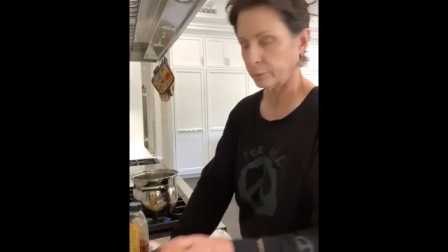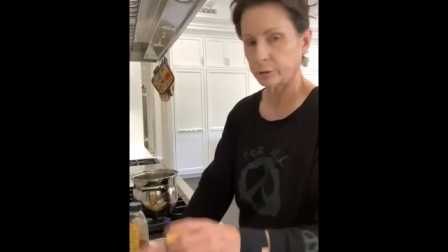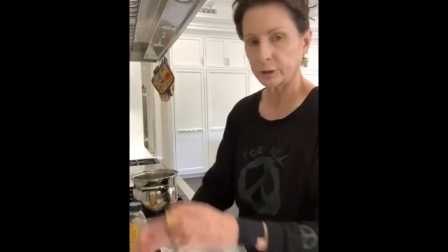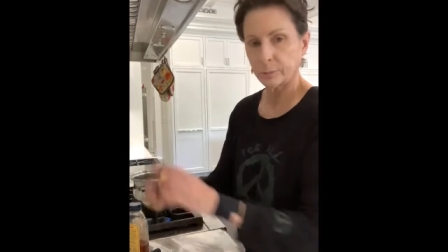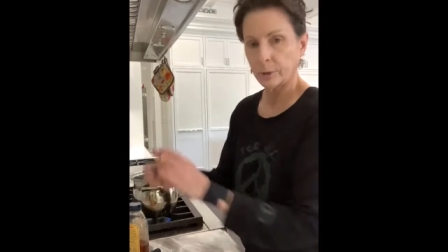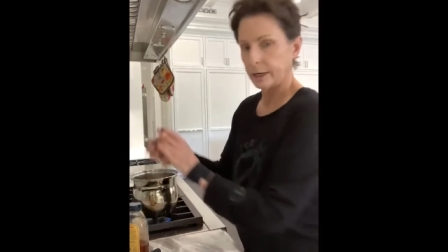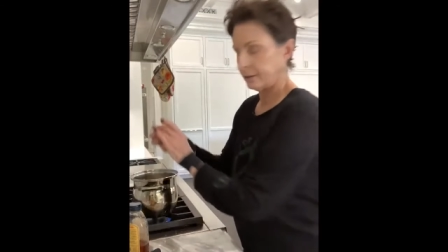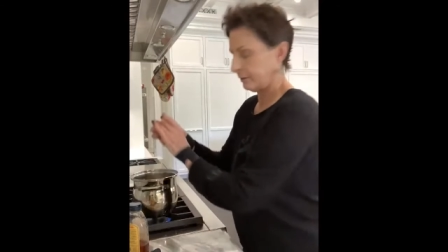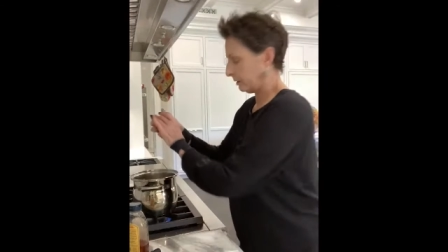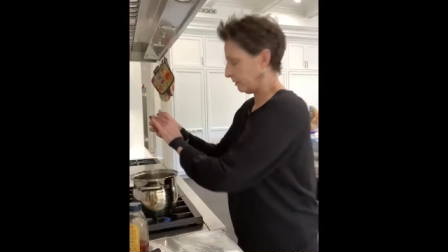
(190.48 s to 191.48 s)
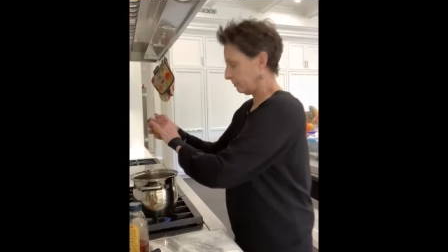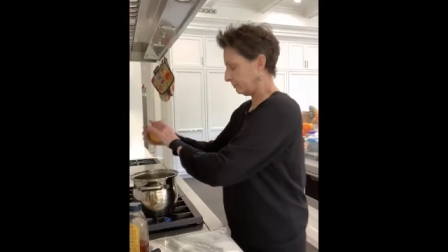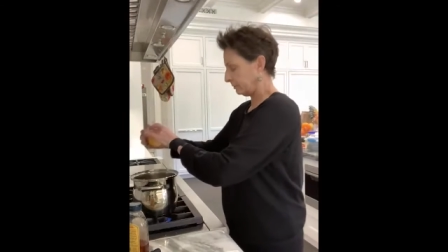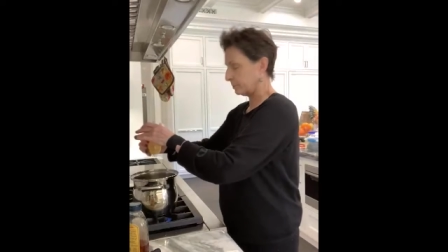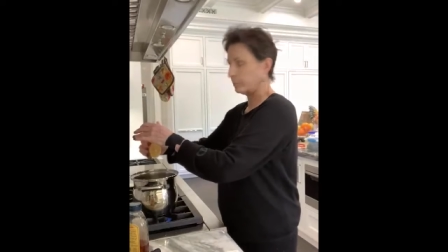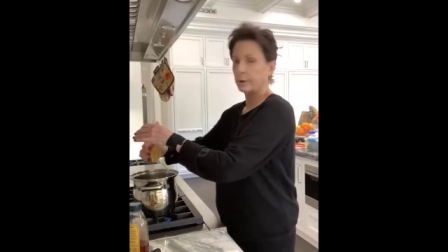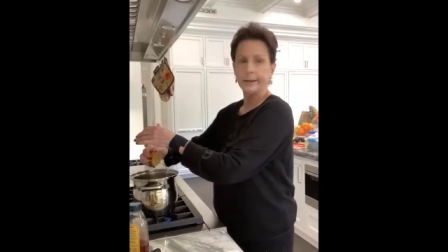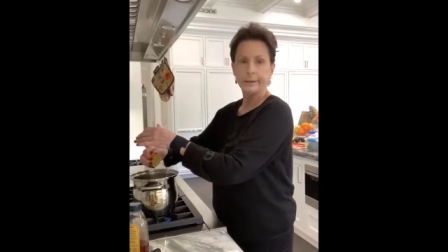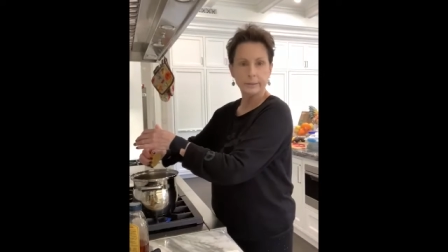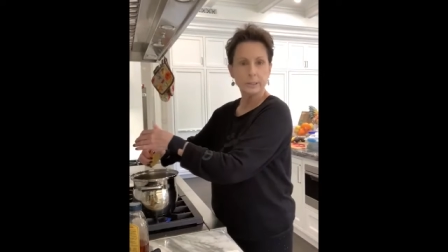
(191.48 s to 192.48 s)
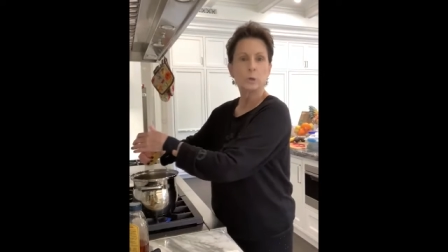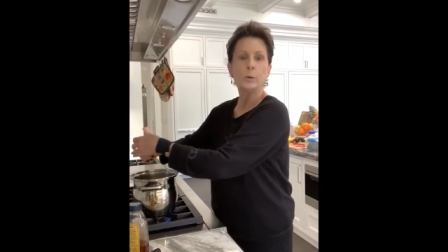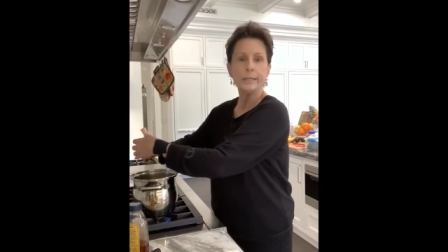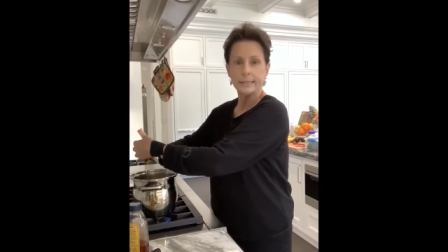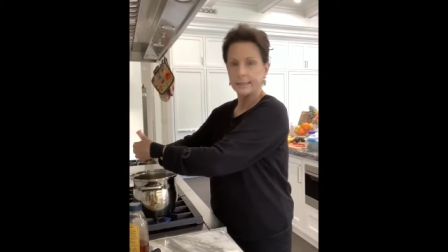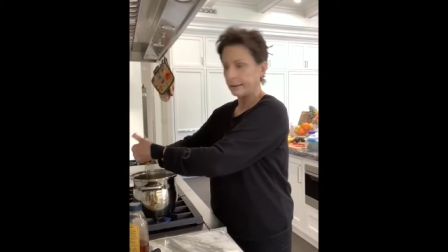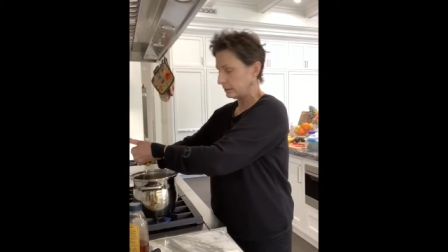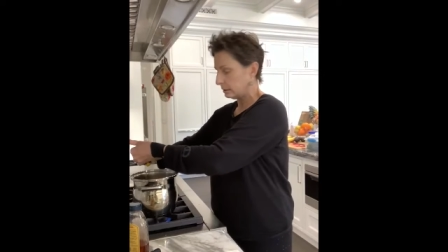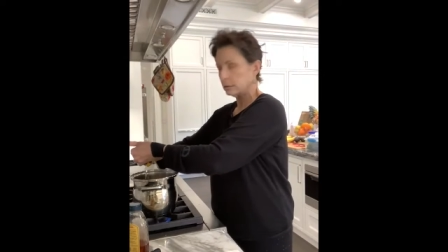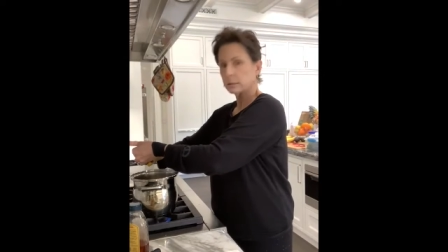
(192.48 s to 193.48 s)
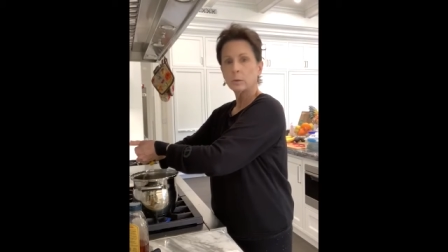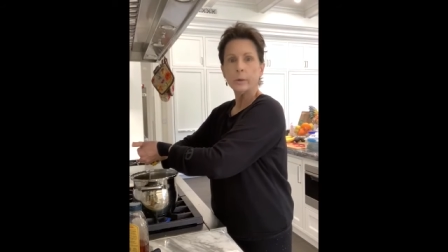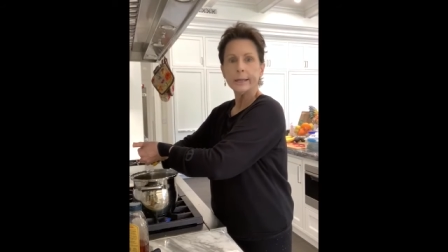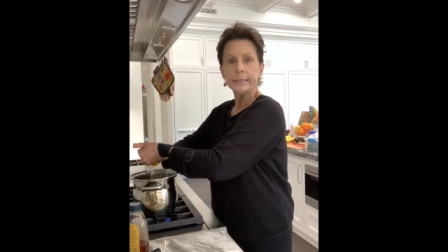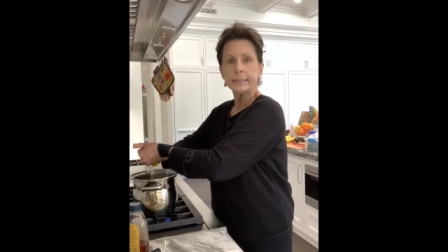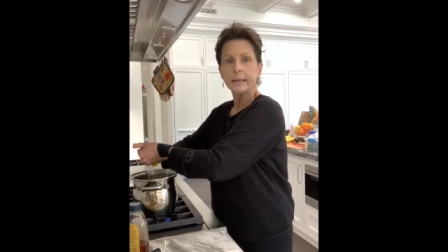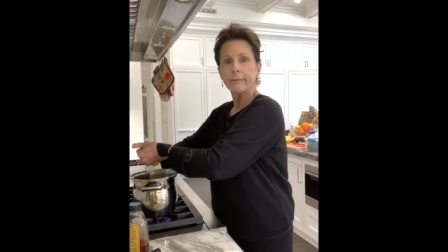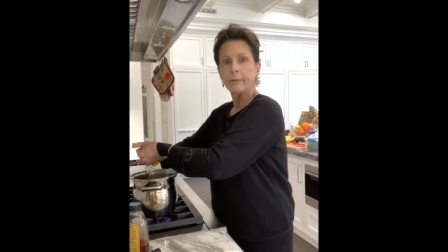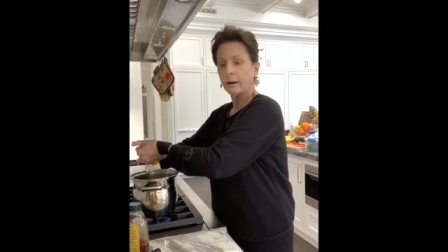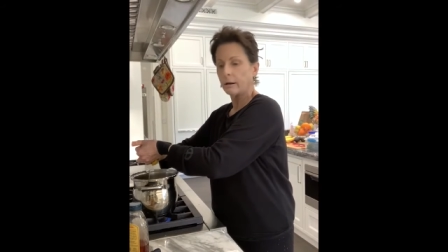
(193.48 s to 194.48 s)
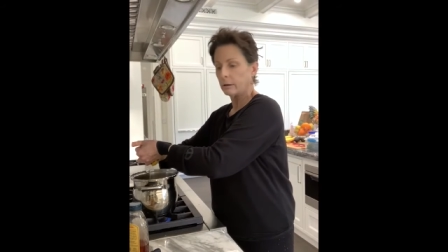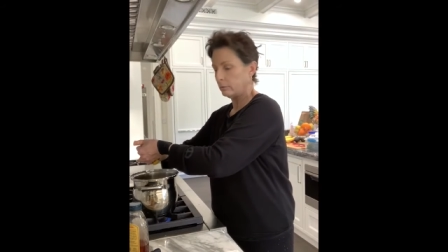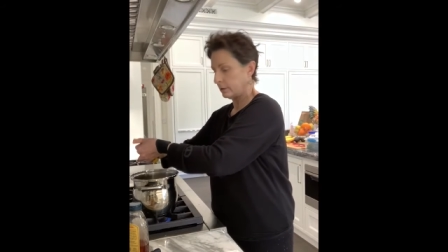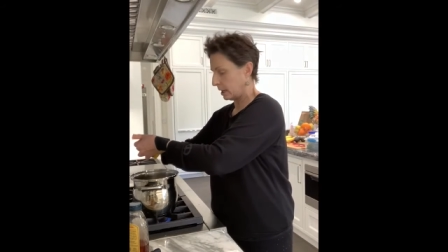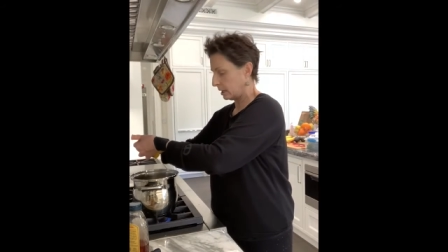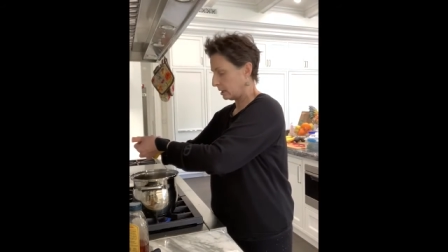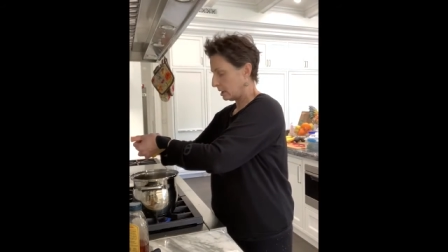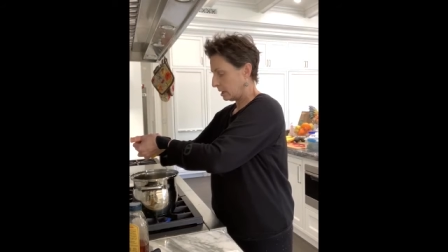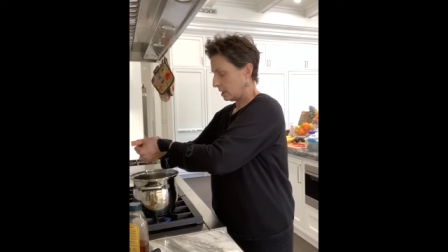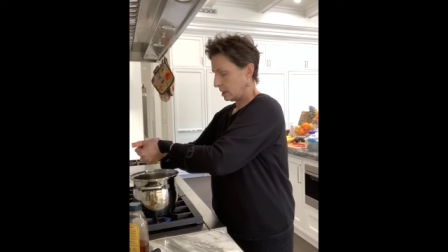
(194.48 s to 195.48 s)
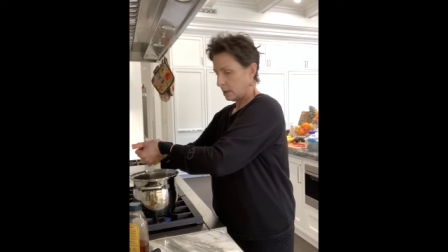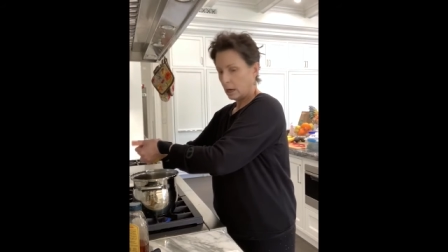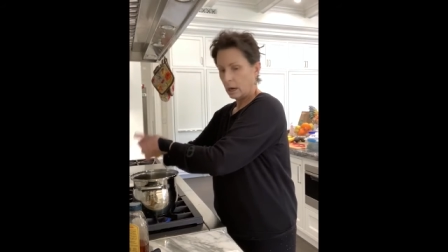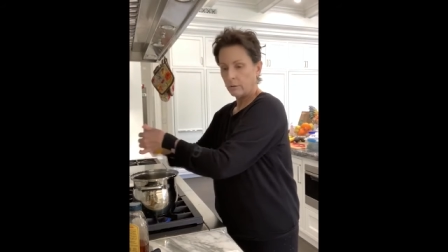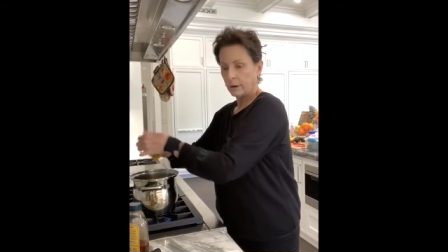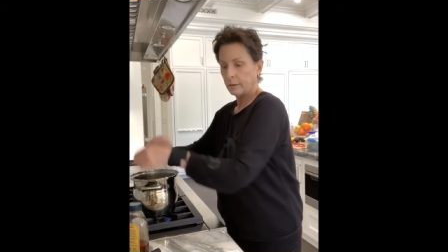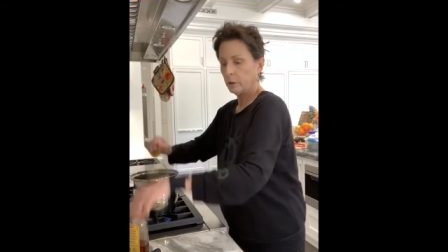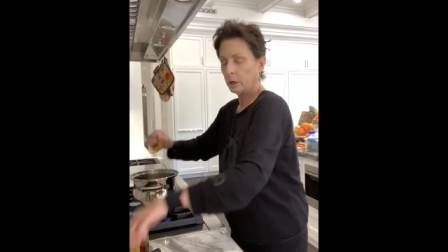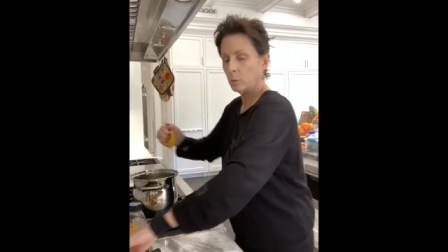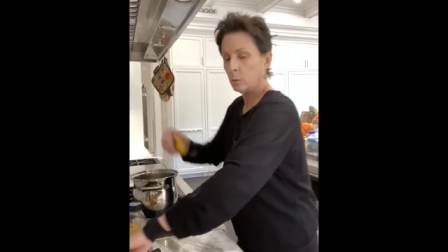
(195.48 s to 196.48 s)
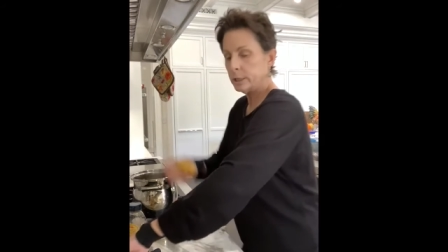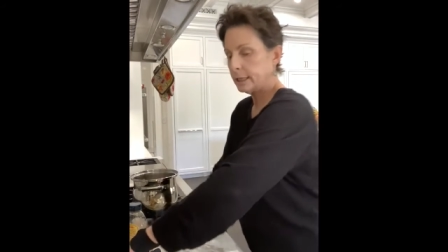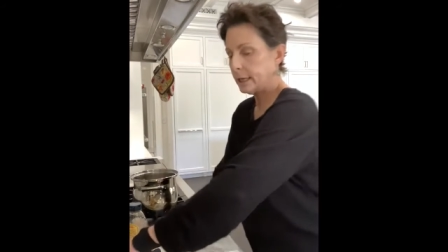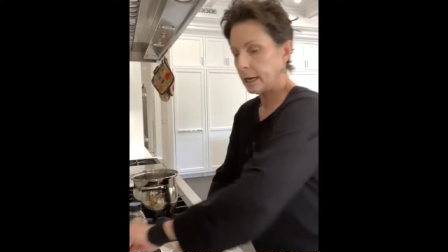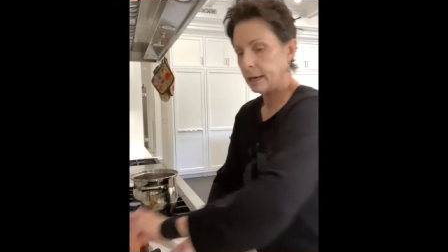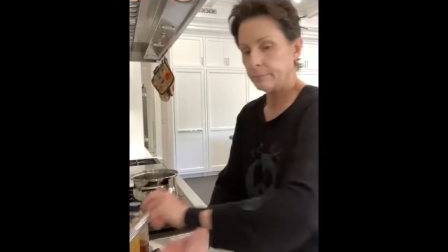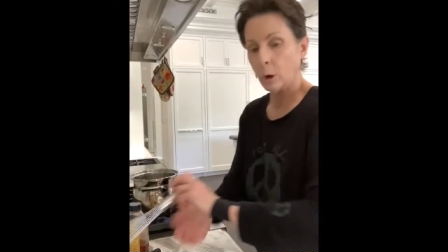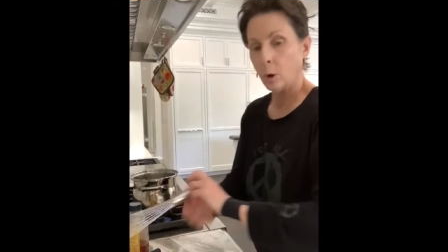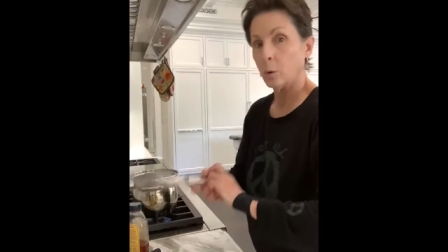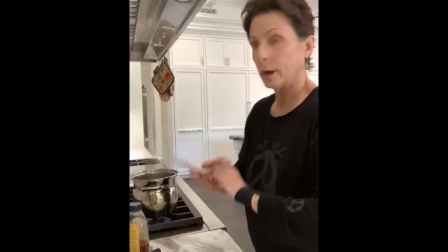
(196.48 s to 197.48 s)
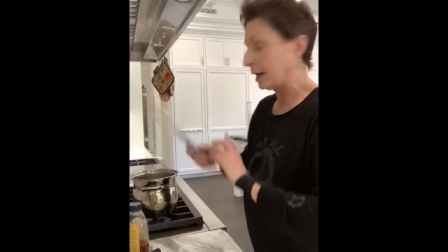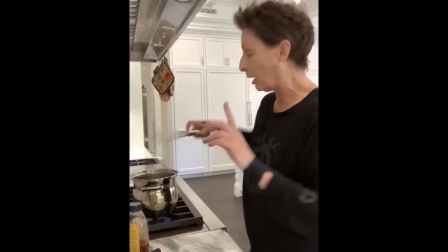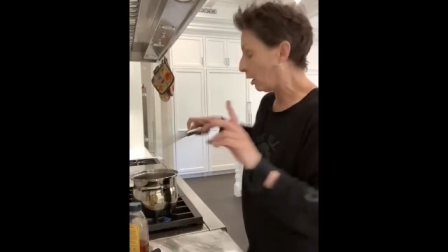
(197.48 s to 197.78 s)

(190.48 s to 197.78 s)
spray it in there. Spray it, squeeze it in there. Okay. All right, we're gonna whisk it up. Oh, and I